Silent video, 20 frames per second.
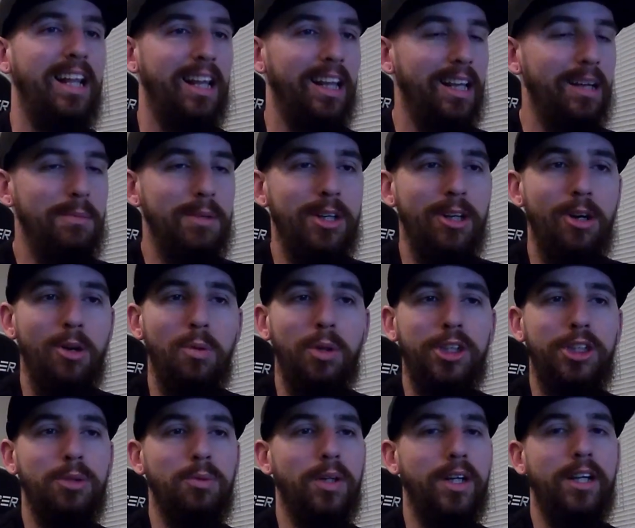Let me know
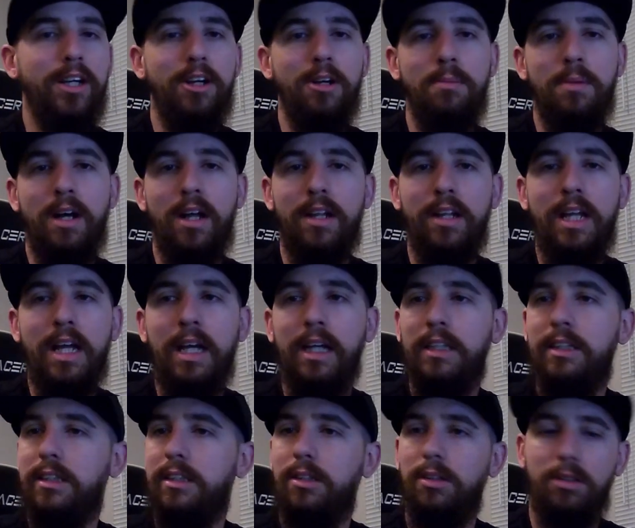what you want to hear about
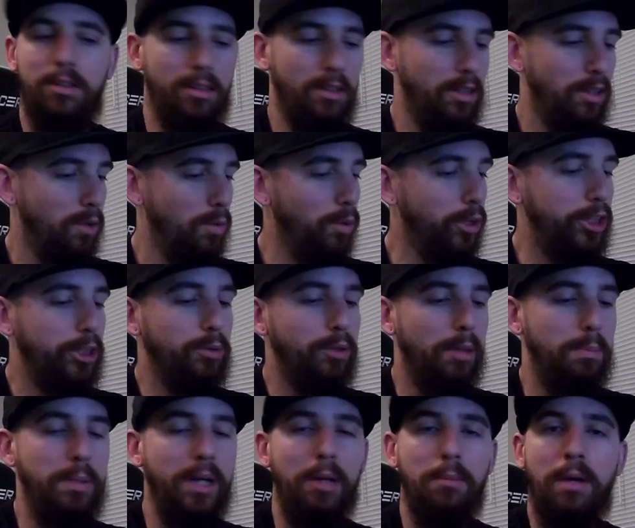next, what you
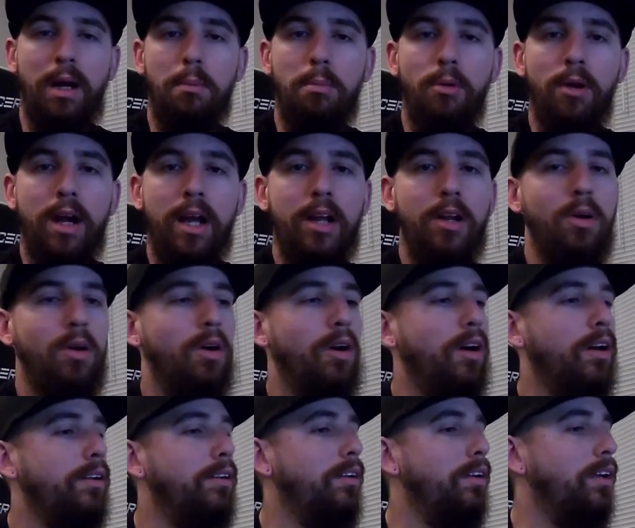want to pick my brain
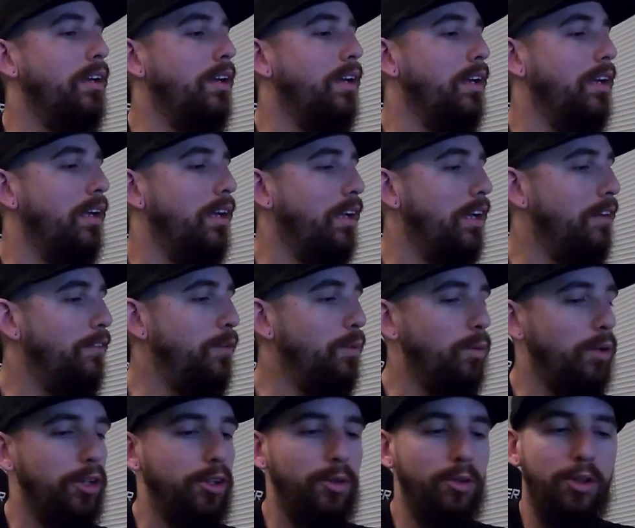on. If
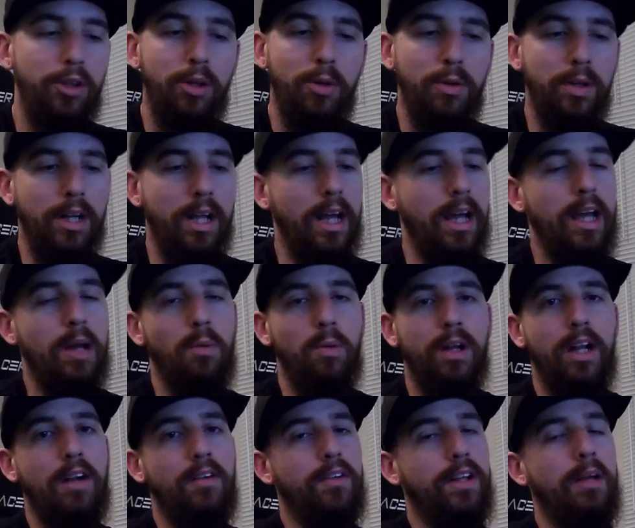you want to do Q&A,
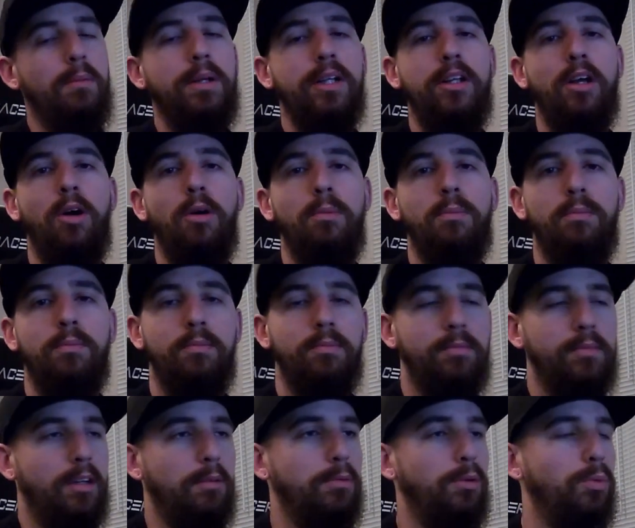whatever, that'd be dope.
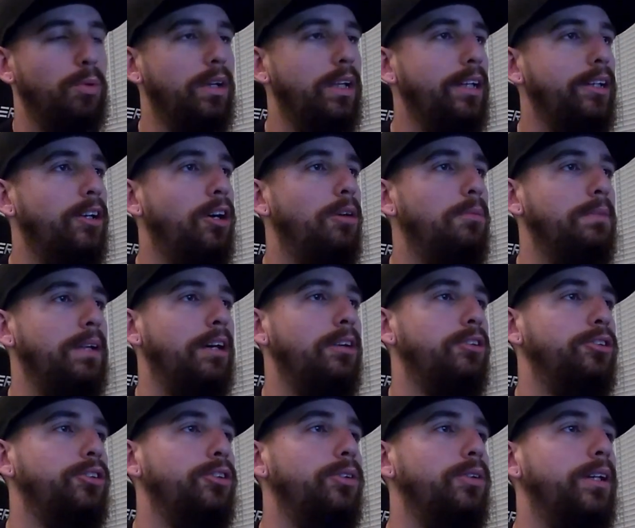That'd be really dope, and
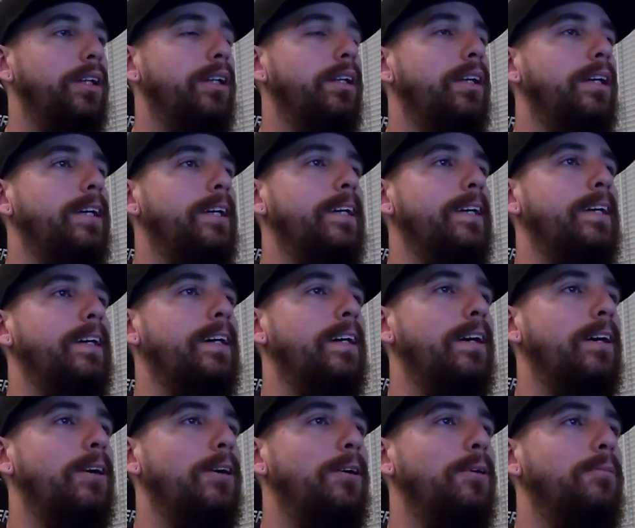I'll do it.
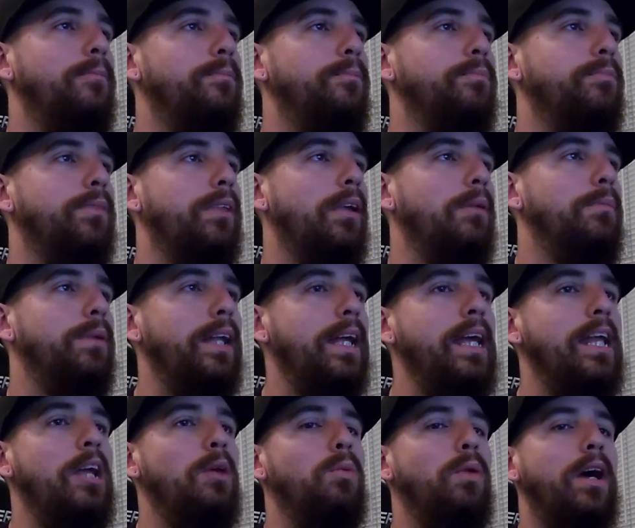But
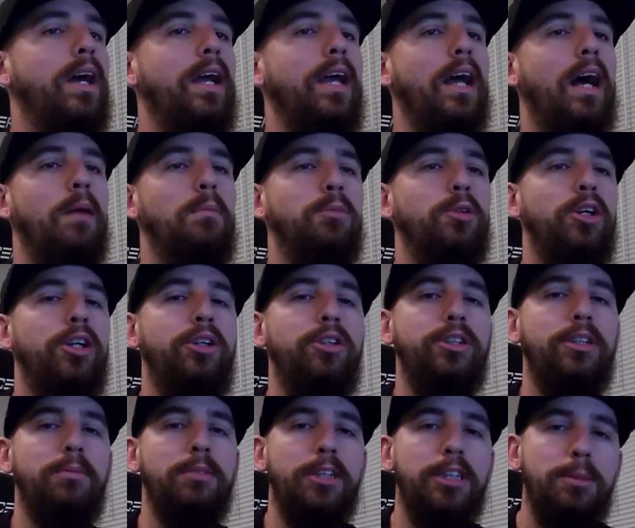anyway, I'm going to
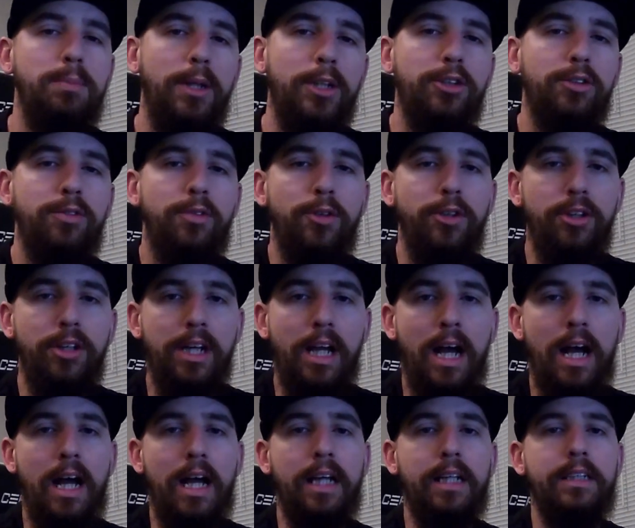do something special for you
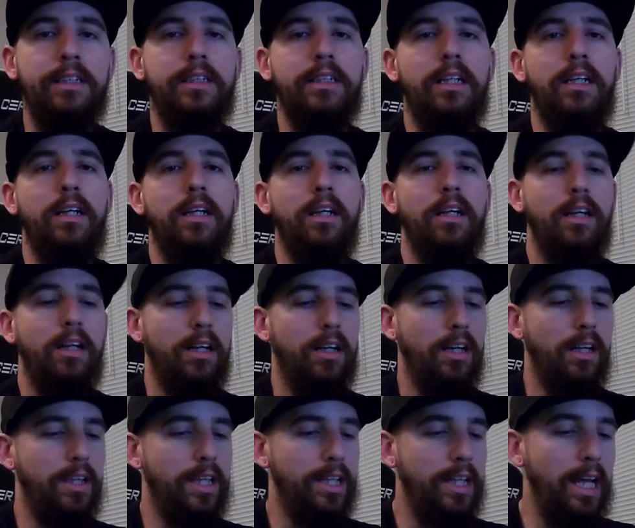guys.
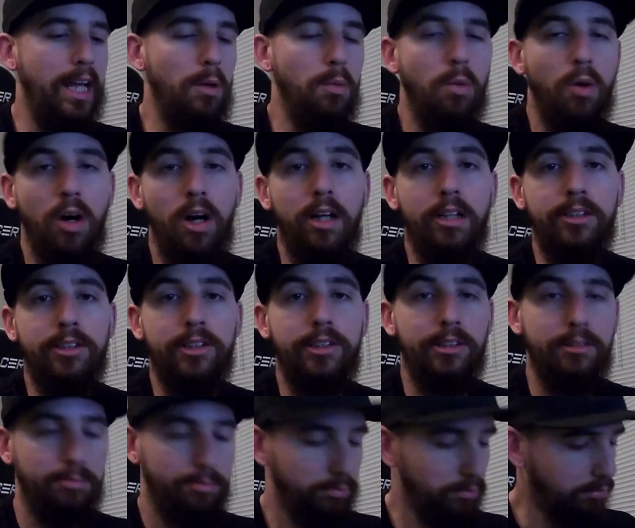The day
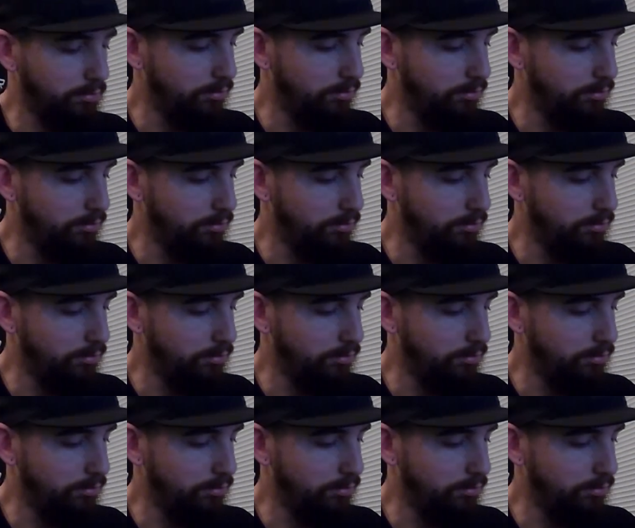ones.